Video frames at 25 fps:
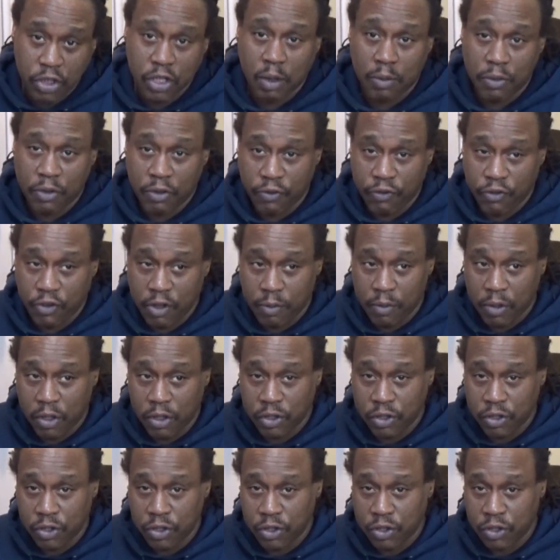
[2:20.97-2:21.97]
Some of the
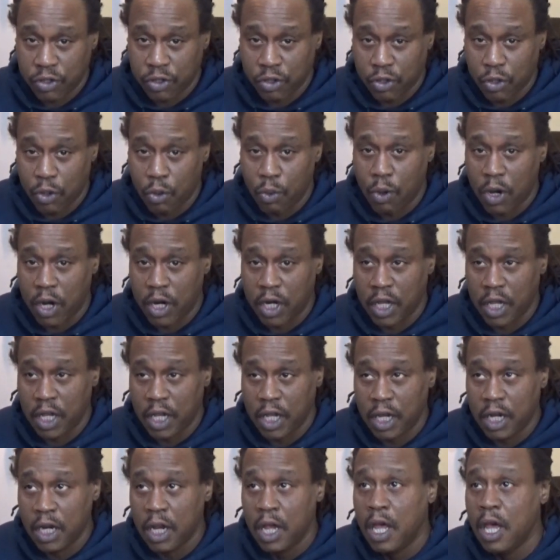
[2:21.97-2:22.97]
females don't want to
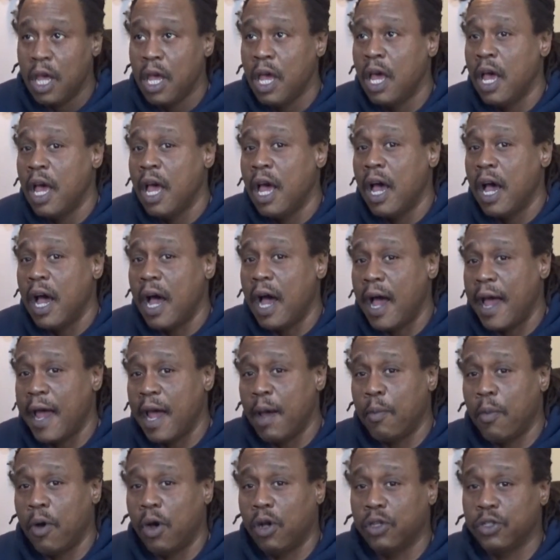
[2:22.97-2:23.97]
eat. I
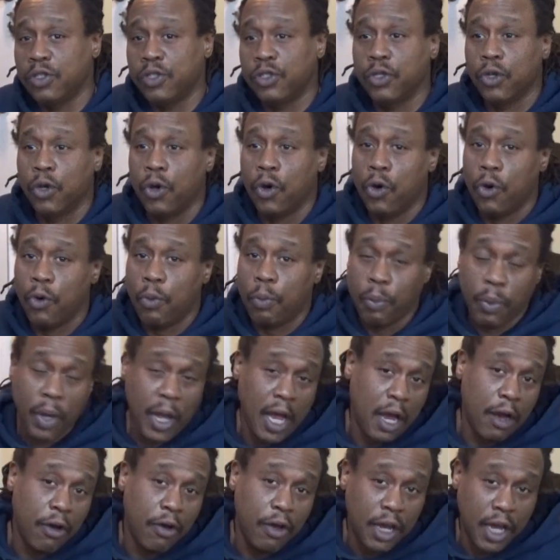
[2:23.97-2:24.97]
am also
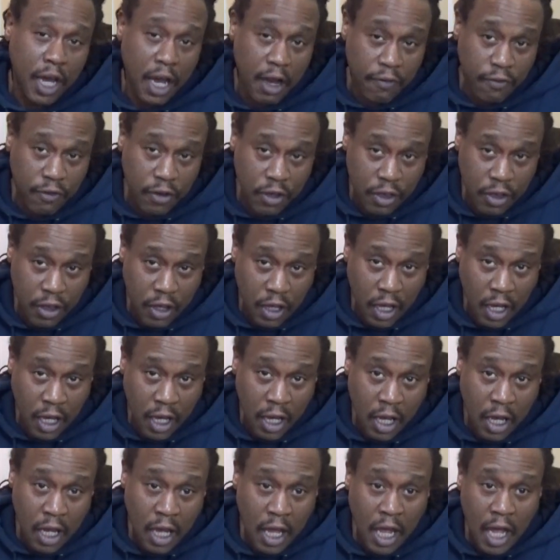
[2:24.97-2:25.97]
pairing
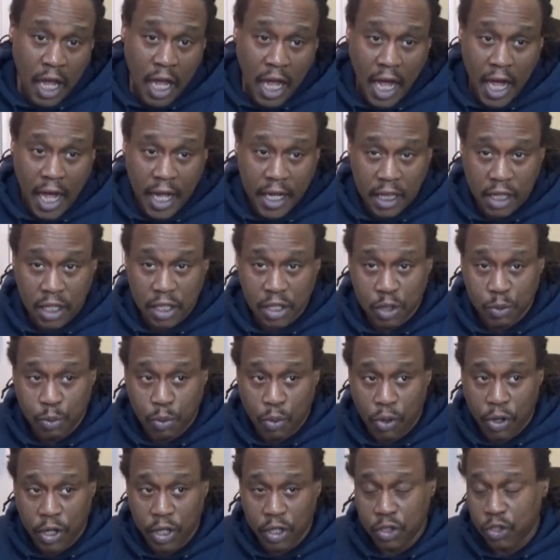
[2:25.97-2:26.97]
everything at this
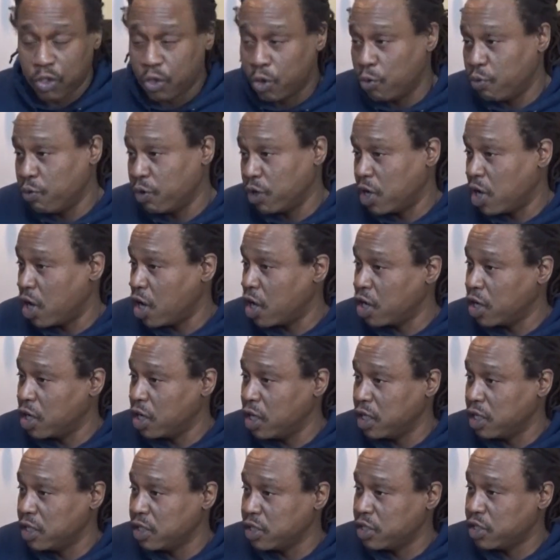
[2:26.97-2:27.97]
point. So
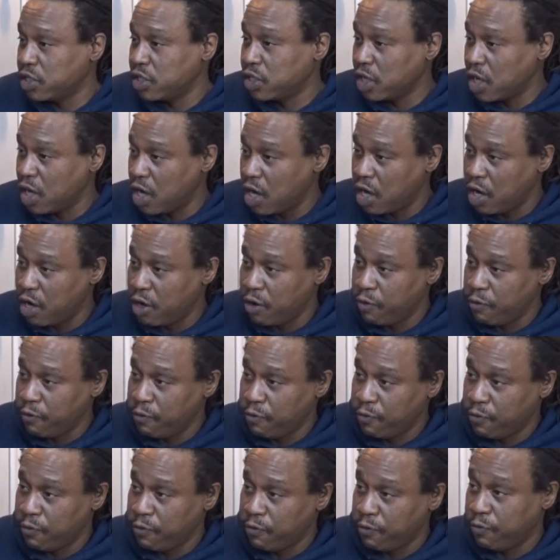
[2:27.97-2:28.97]
regardless
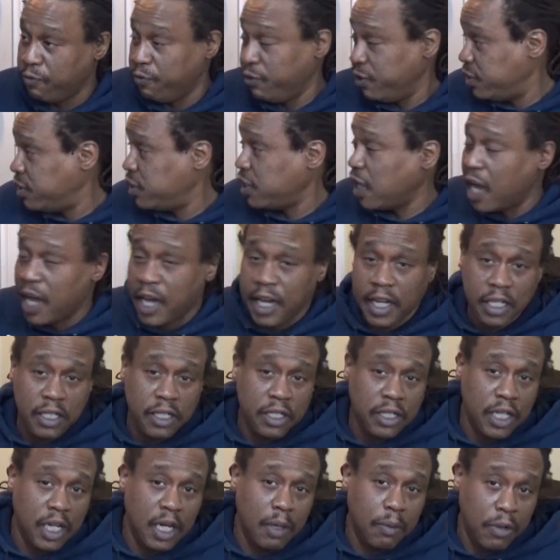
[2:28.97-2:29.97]
of the
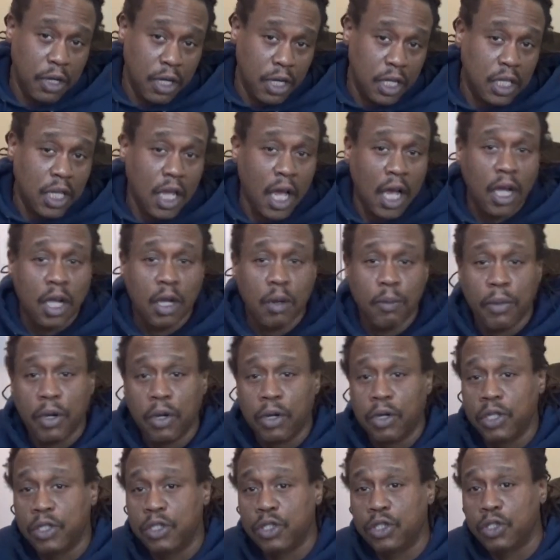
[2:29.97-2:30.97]
signs that I'm going to talk
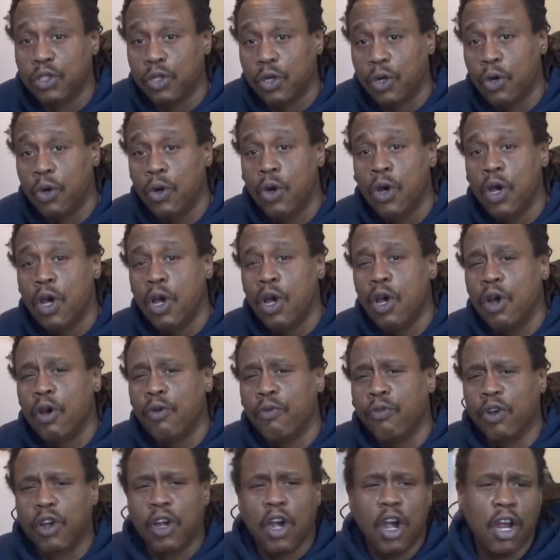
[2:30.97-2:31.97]
about and show,
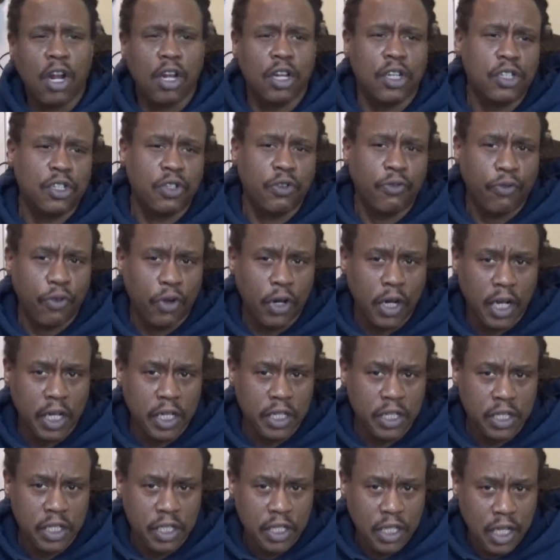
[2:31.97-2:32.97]
regardless of what I
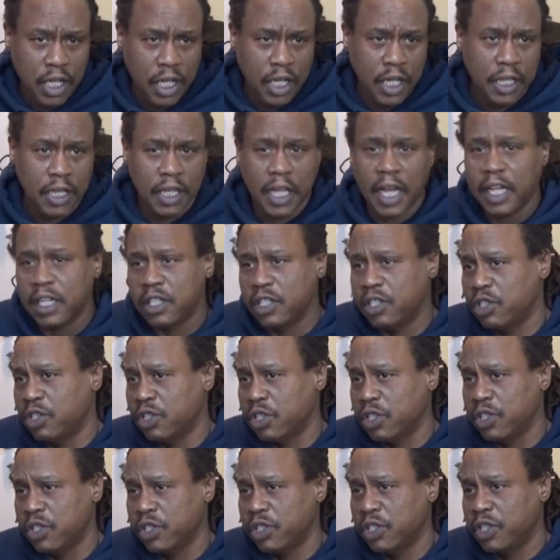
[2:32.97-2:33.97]
see, that's
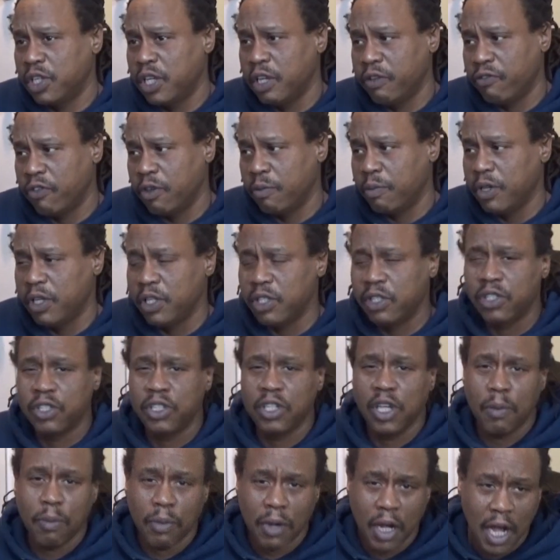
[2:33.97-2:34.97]
just giving me
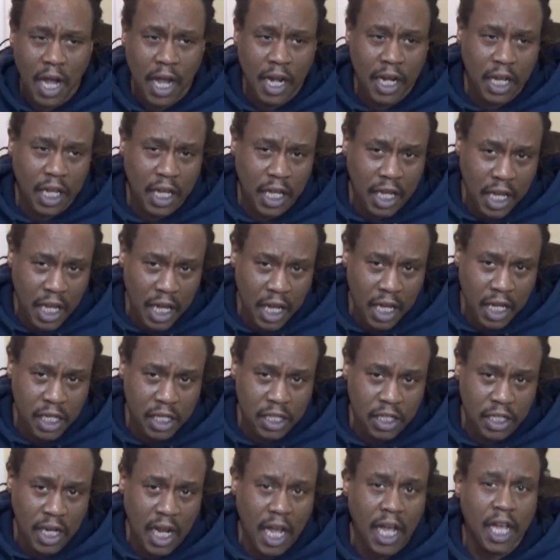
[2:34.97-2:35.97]
some kind of
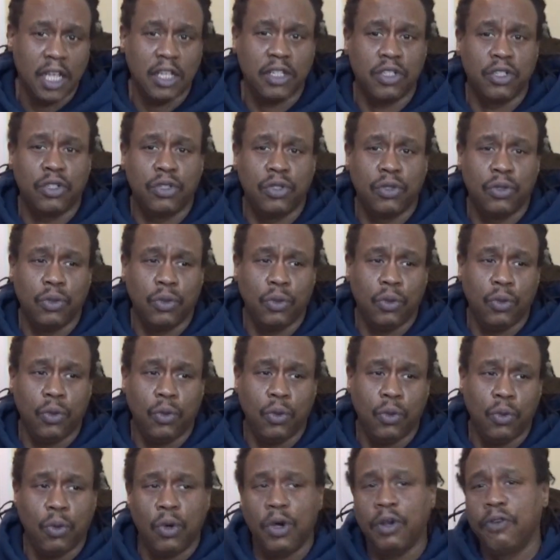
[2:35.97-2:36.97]
gauge as to
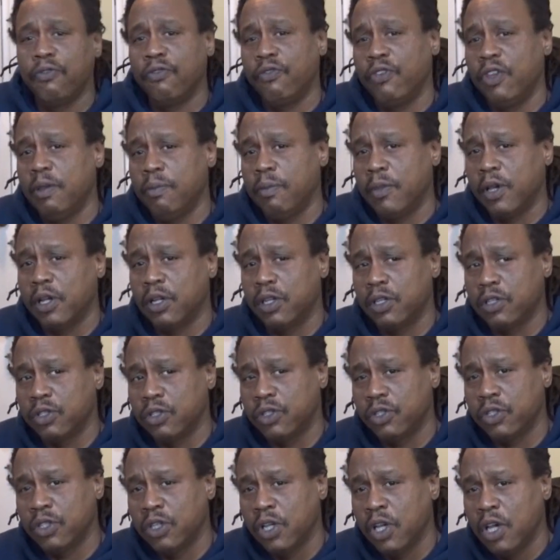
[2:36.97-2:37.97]
what
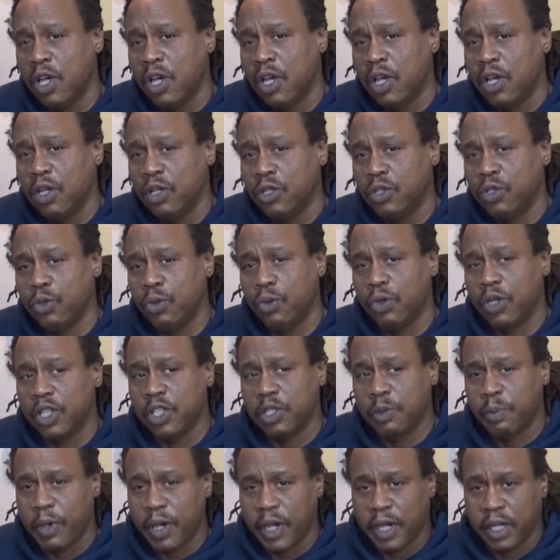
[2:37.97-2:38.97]
females to
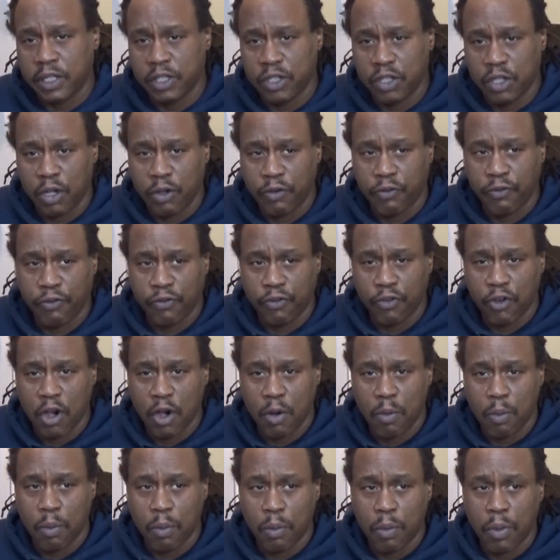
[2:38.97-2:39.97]
expect stuff
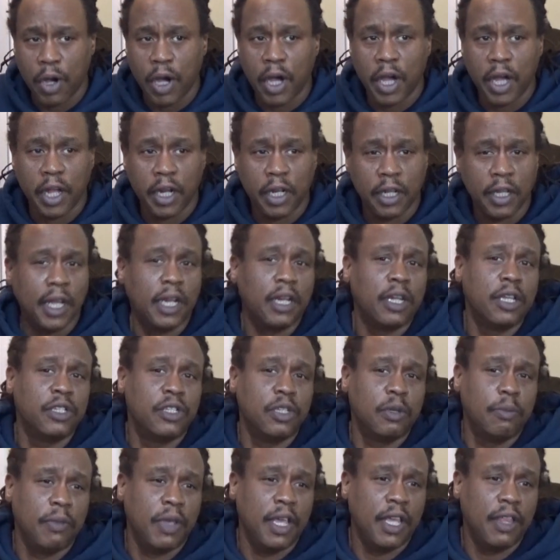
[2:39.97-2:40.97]
from, but that
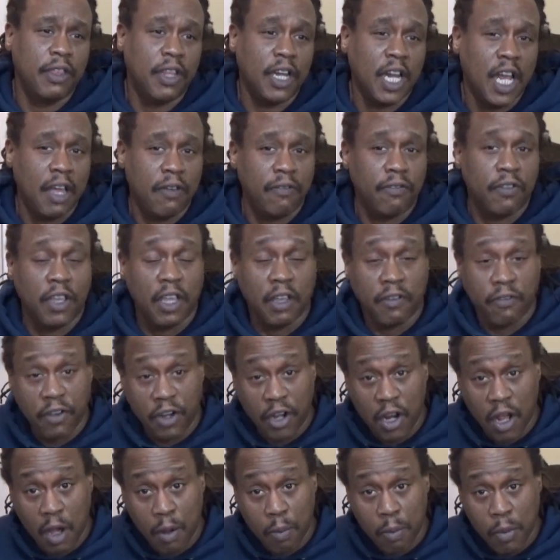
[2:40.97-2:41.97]
doesn't mean that I've
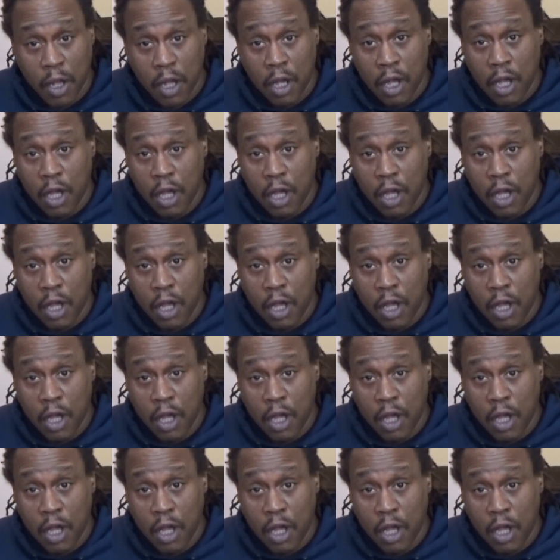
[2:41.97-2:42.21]
given up.